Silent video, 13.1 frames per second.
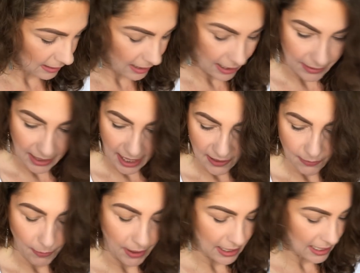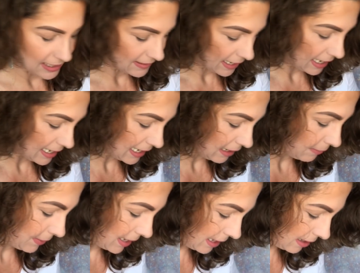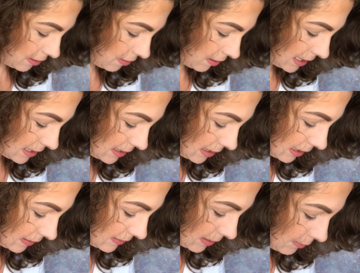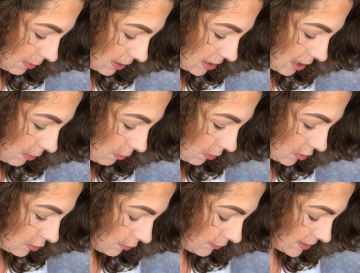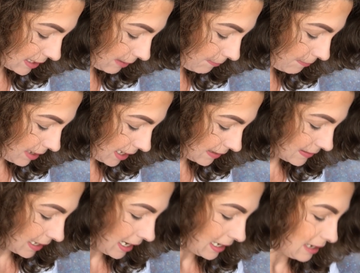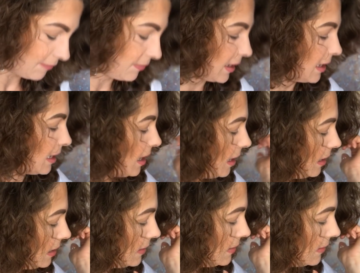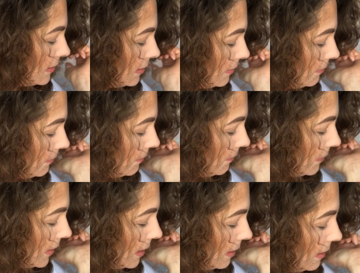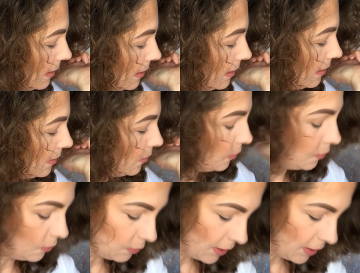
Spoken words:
And the next one is a little bit lighter. So I don't want to obviously mix any of the colours. Oh,